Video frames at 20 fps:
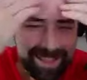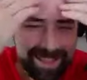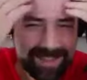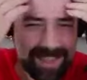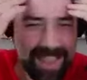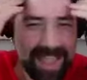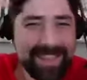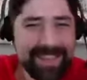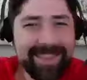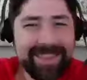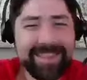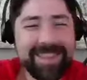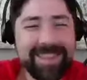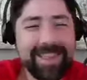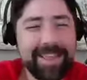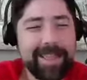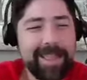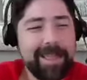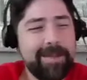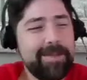Exactly.
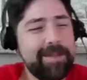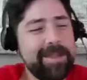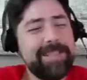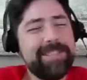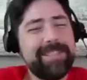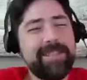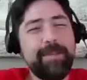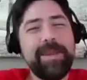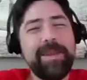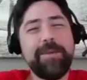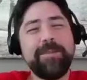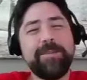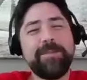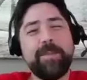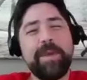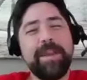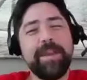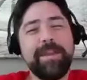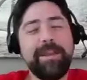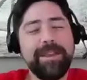Like, as somebody who's
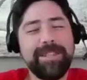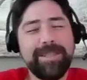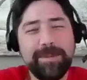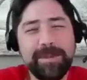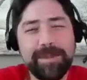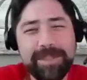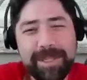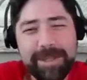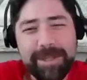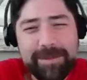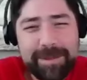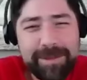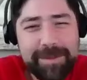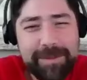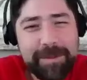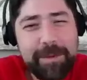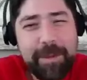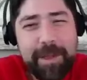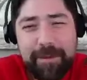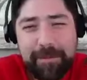been in customer service
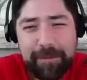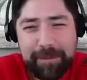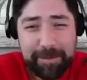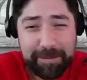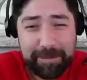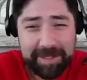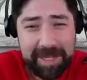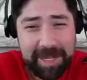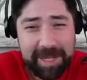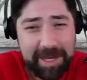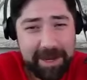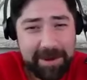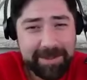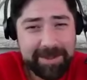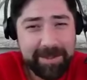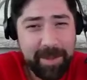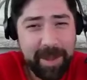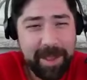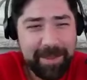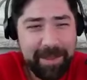for like 15
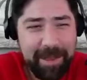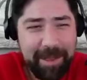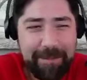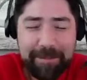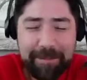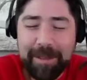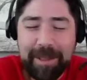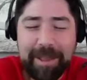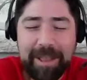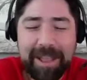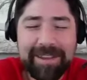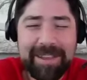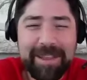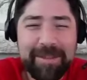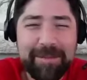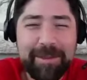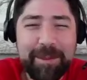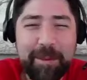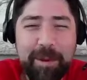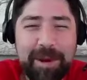years of my life, like I
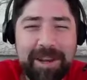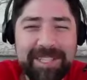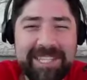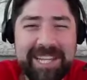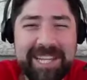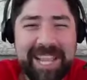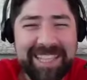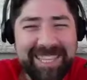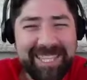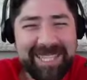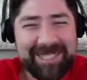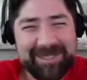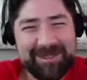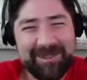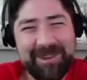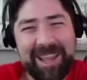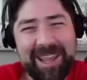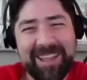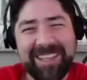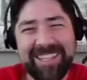definitely want to check this
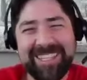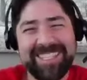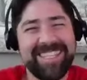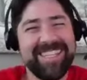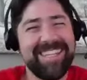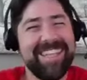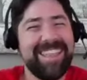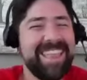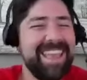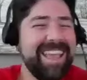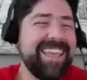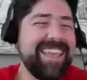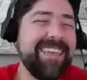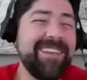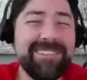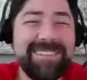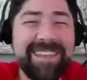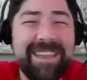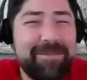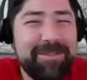one out because it
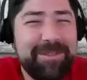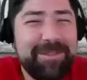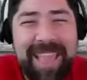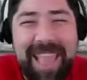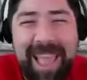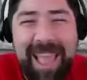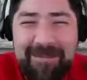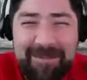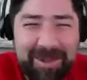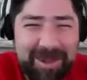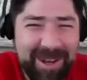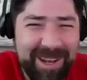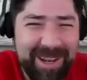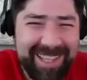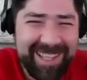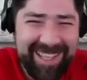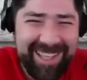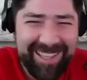could definitely happen.